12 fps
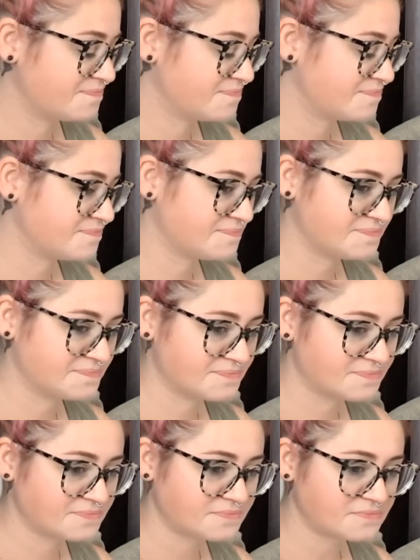
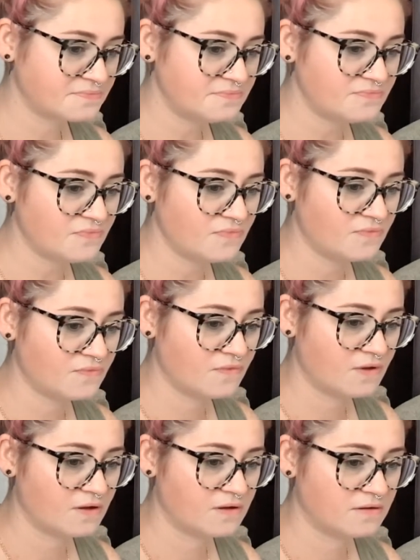
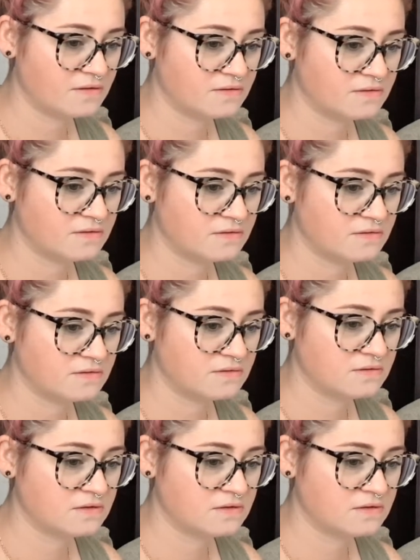(no one is talking)